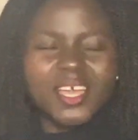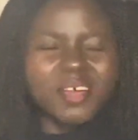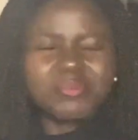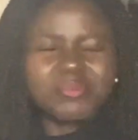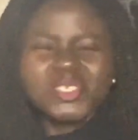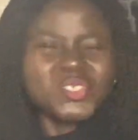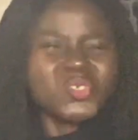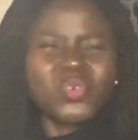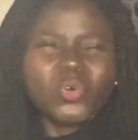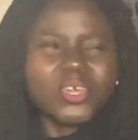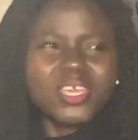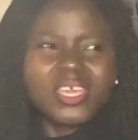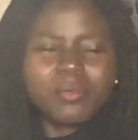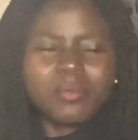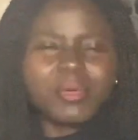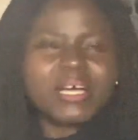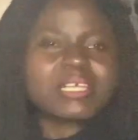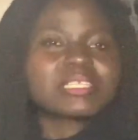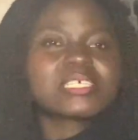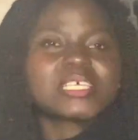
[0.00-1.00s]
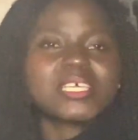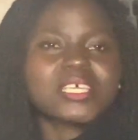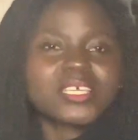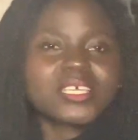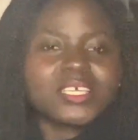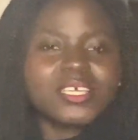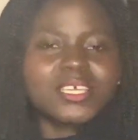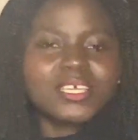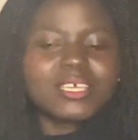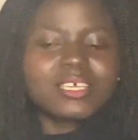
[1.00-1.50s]
I'm not talking about it.
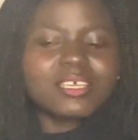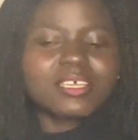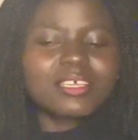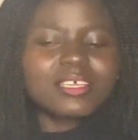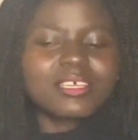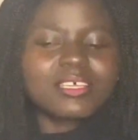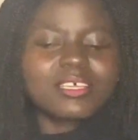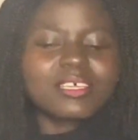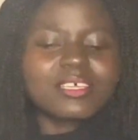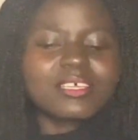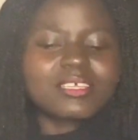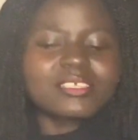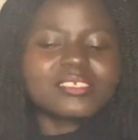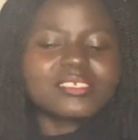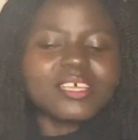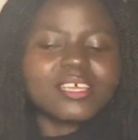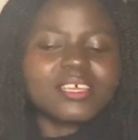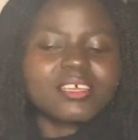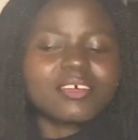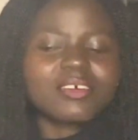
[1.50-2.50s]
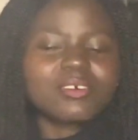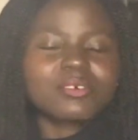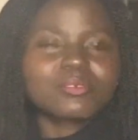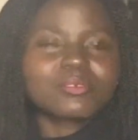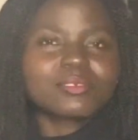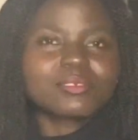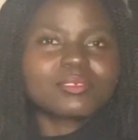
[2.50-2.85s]
He's like, oh.